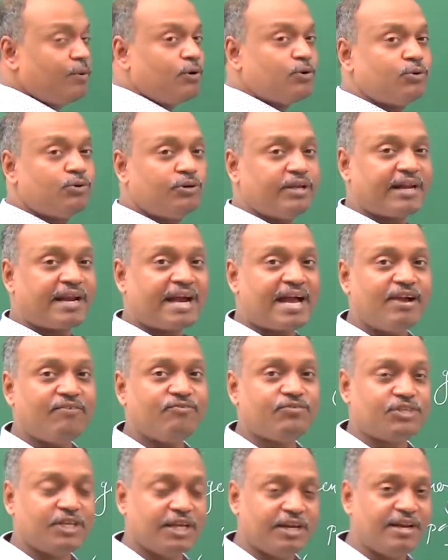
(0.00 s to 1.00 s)
able to
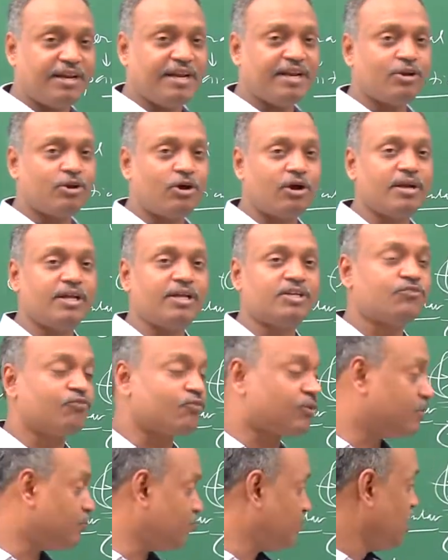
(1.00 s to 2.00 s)
derive generic knowledge
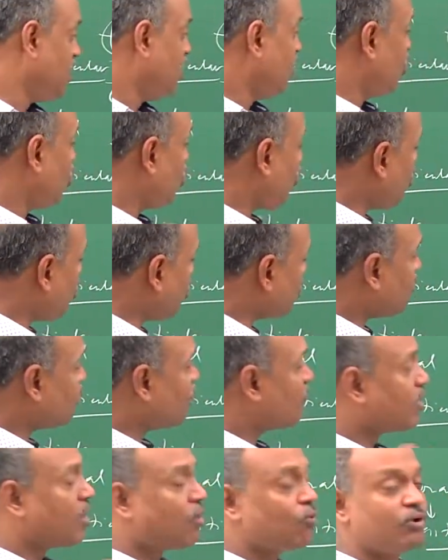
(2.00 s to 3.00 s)
from lot
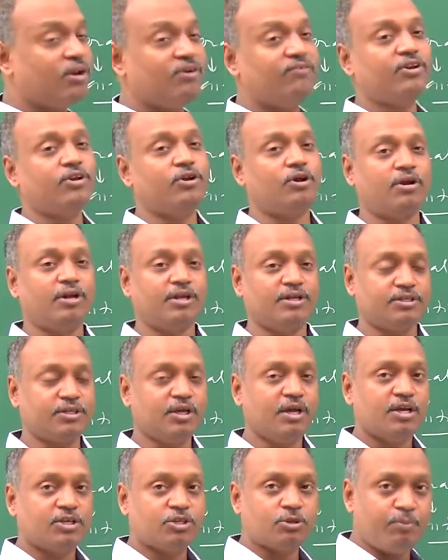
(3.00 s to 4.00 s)
of ground level knowledge.
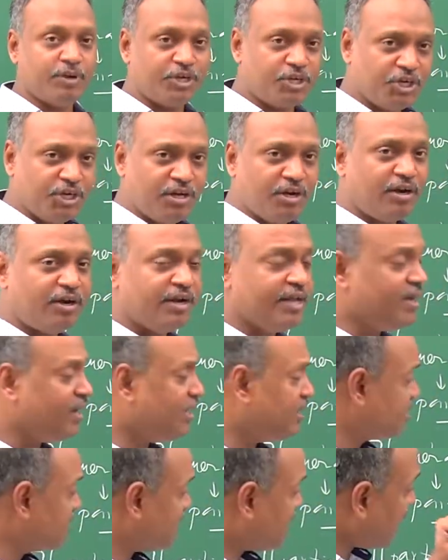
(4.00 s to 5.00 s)
So machine
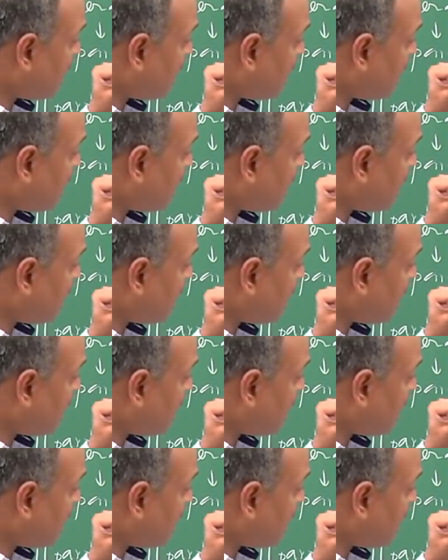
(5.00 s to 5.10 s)
learning is a